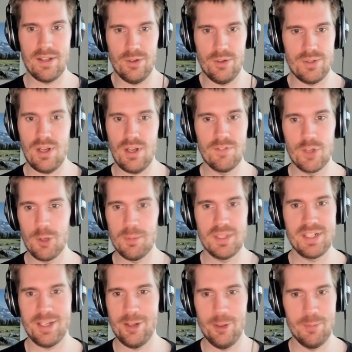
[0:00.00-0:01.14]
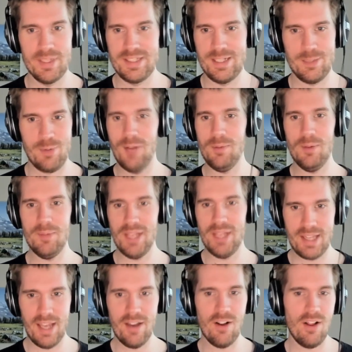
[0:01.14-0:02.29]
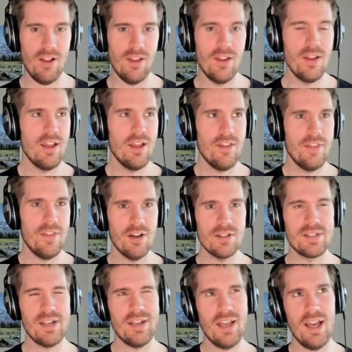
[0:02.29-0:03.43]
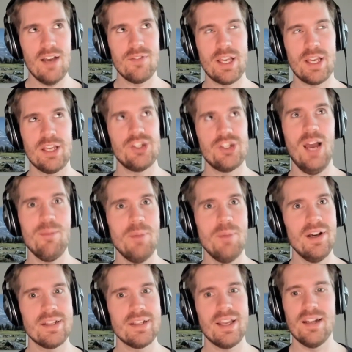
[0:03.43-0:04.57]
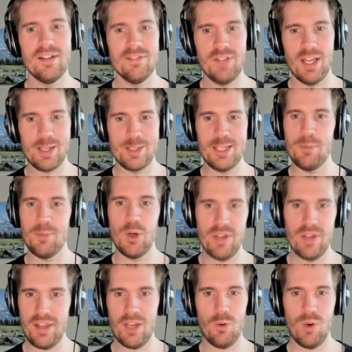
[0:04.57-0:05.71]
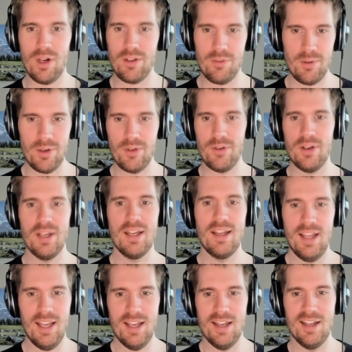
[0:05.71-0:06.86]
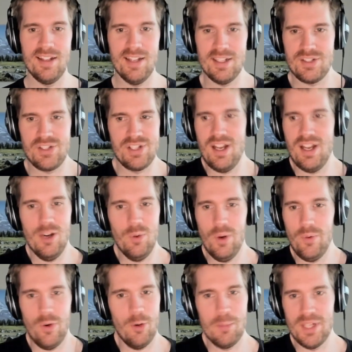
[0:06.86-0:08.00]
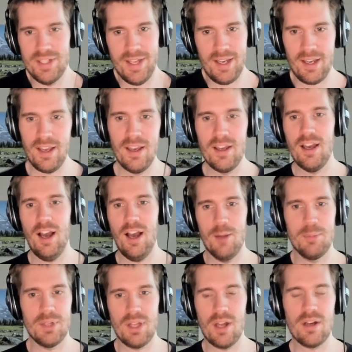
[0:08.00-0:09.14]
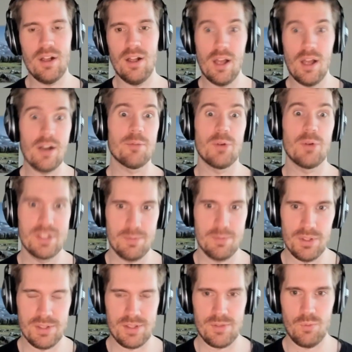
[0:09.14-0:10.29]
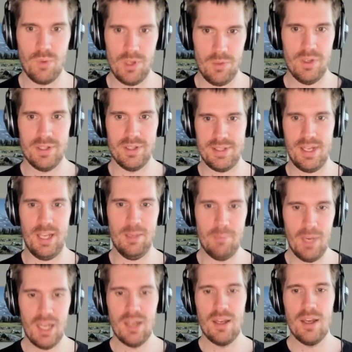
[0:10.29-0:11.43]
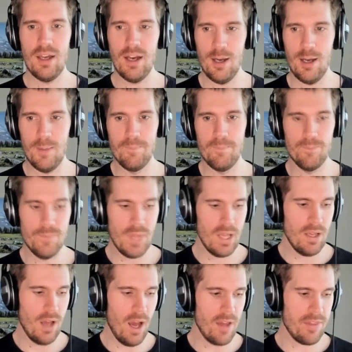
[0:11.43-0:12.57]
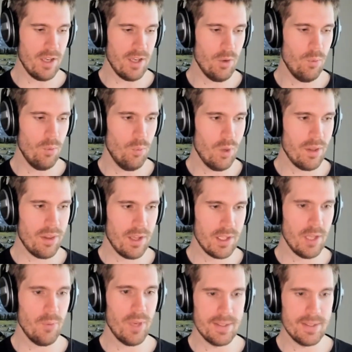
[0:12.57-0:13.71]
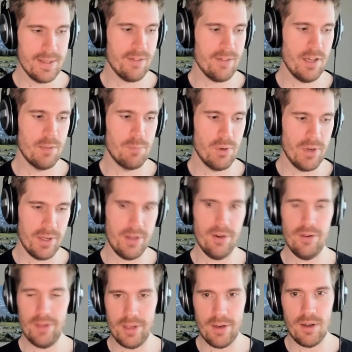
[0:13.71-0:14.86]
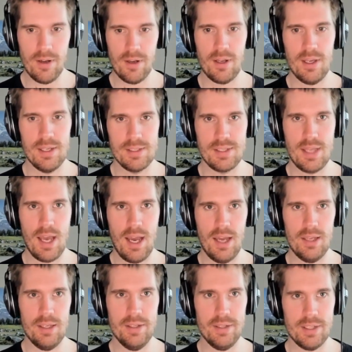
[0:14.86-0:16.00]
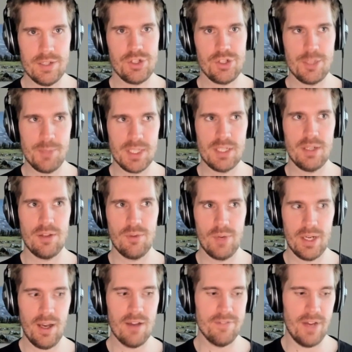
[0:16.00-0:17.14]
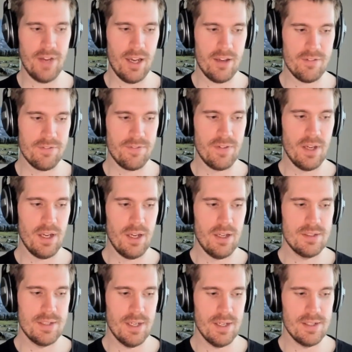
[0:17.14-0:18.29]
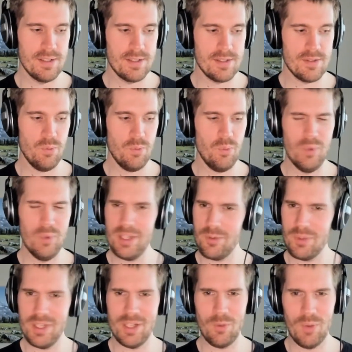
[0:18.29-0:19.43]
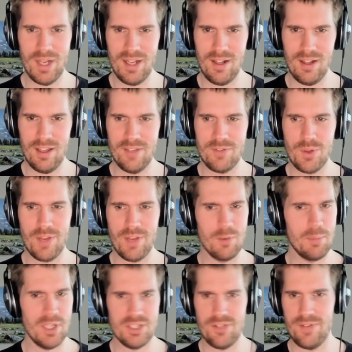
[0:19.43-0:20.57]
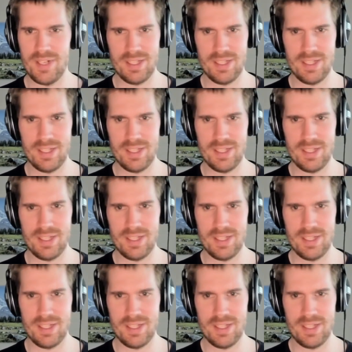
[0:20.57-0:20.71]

solve your particular business problem. They all tend to have like a chatbot kind of like demo that they work through, and that's just not what we were building. But a lot of the principles were the same. Um, I think one thing that we identified pretty early on is that at least GPT 3.5 does really, really well if you give it a bunch of